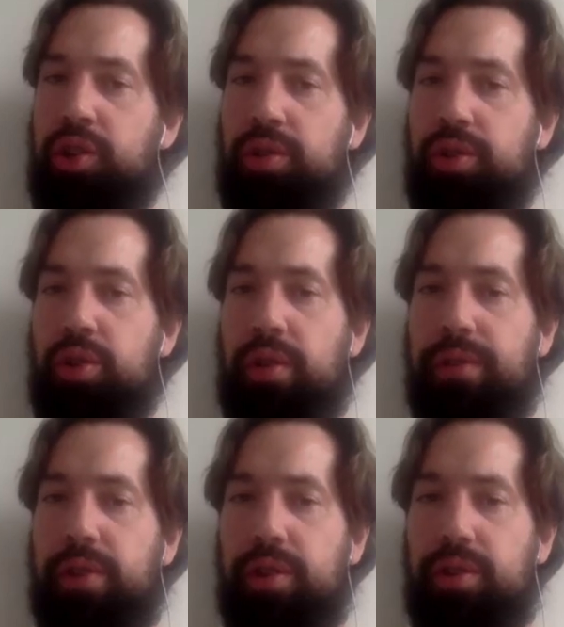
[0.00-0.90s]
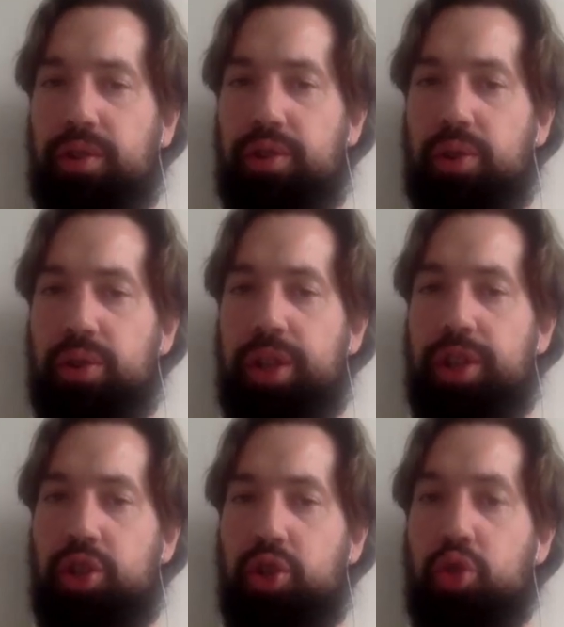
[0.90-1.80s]
you, you referred to, to
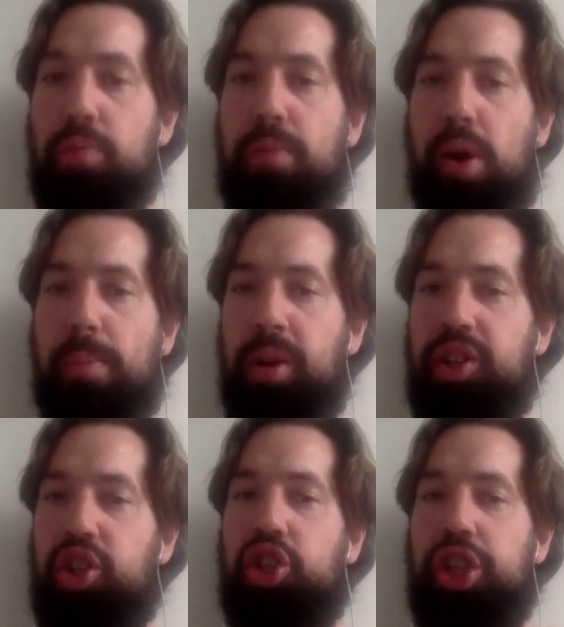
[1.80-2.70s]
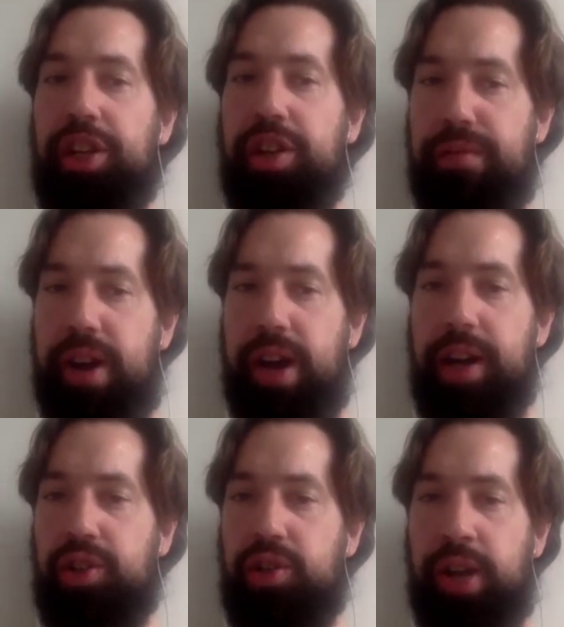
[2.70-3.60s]
these two populist
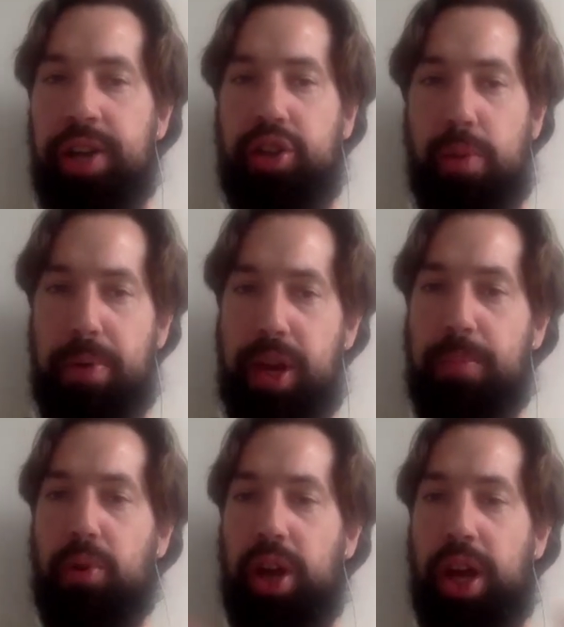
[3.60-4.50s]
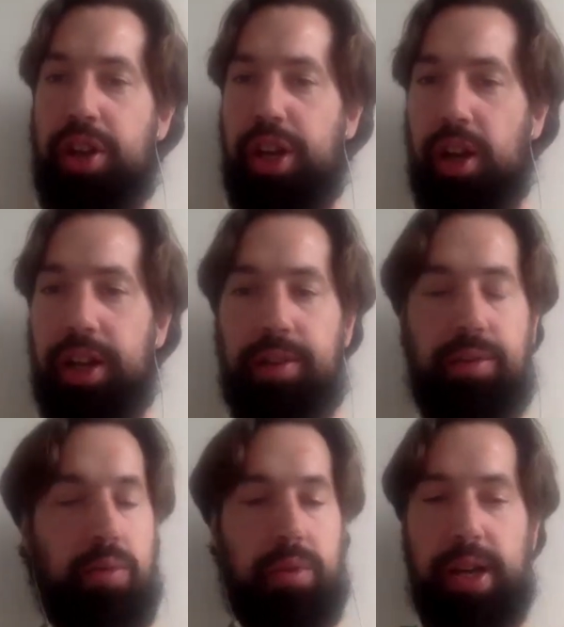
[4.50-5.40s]
signifiers, right? The people and the
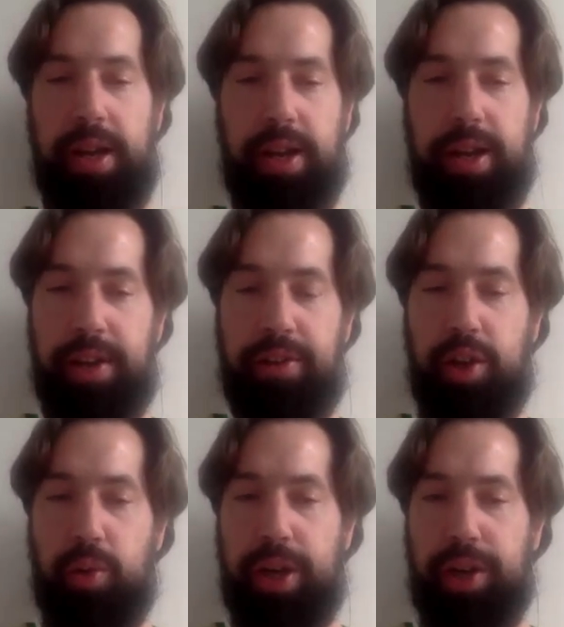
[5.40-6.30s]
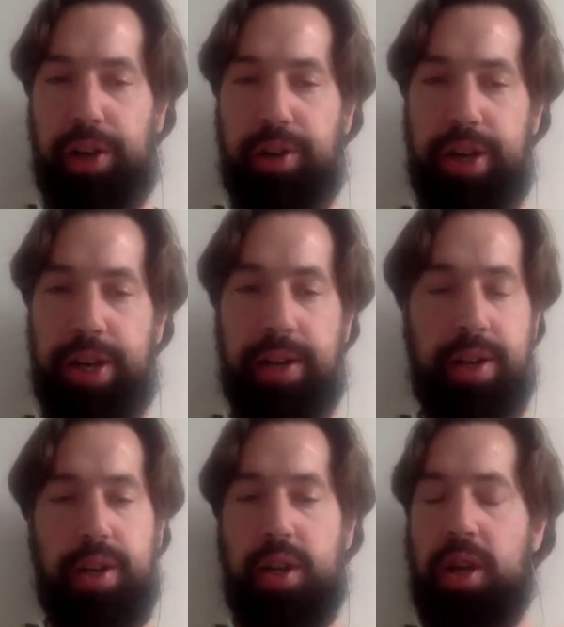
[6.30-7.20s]
elites. And I think we can agree that
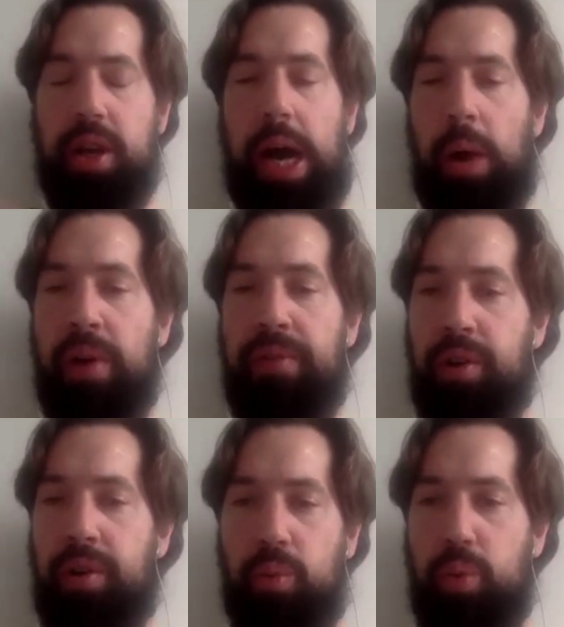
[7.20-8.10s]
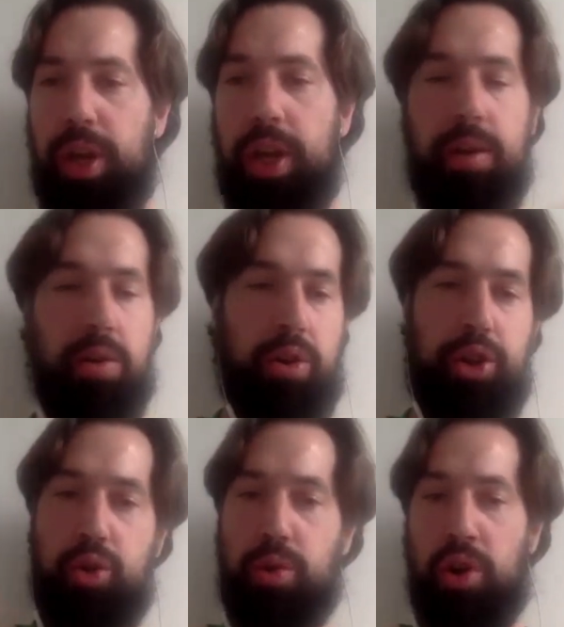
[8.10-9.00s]
however we or
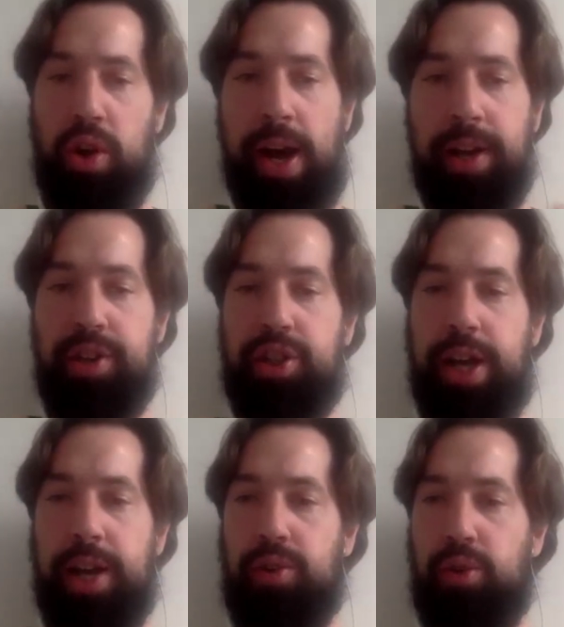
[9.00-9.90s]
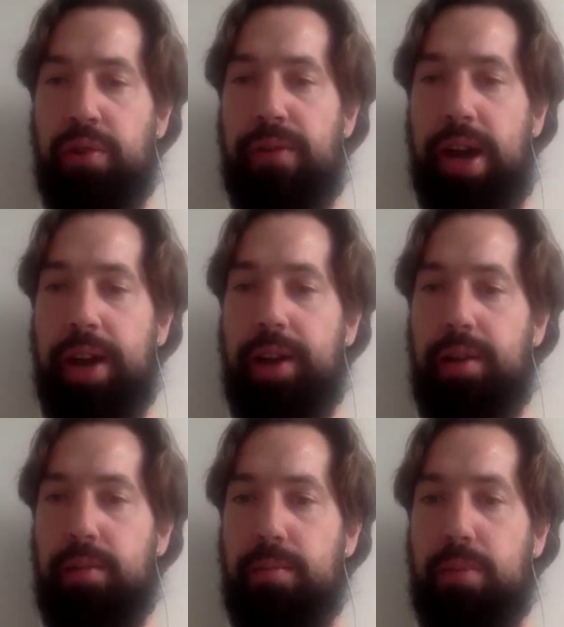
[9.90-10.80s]
you or I decide to define
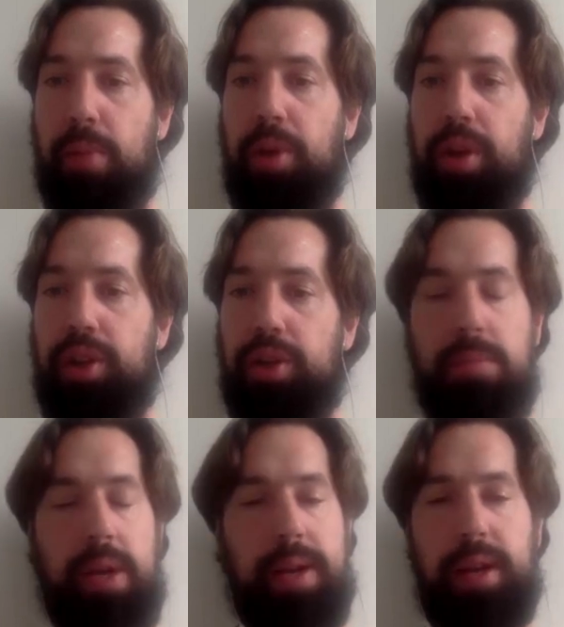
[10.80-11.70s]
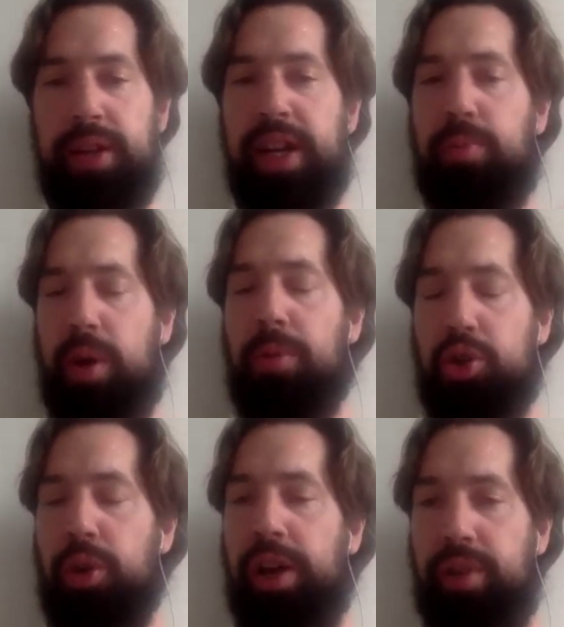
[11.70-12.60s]
populism, that's pretty
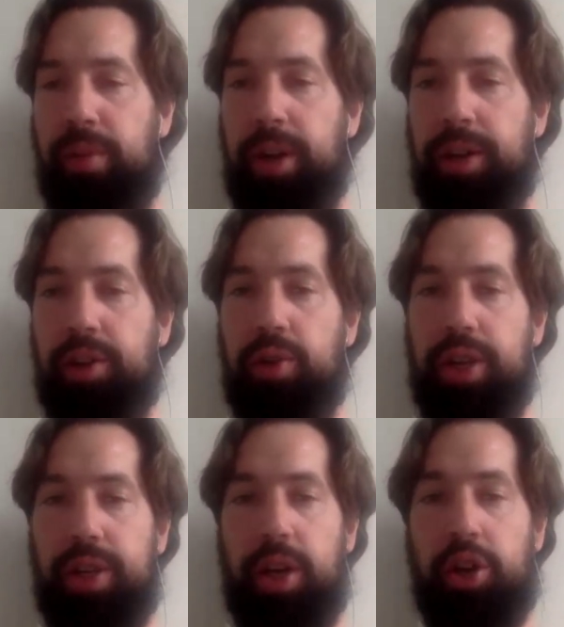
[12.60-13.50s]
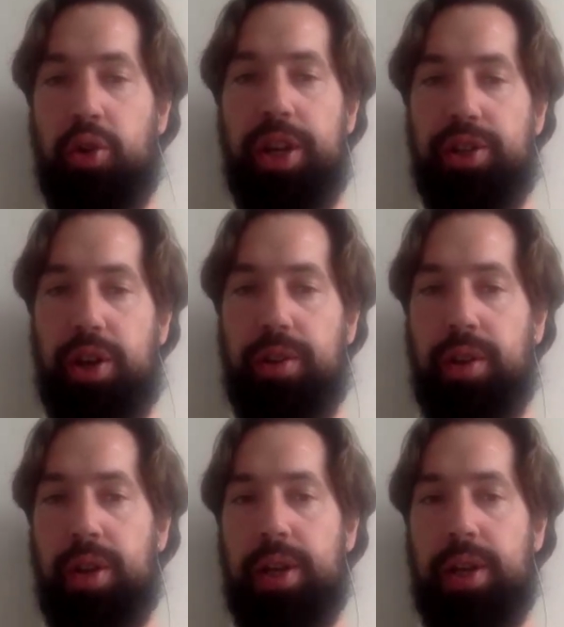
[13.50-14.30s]
much what everybody degree, agrees on.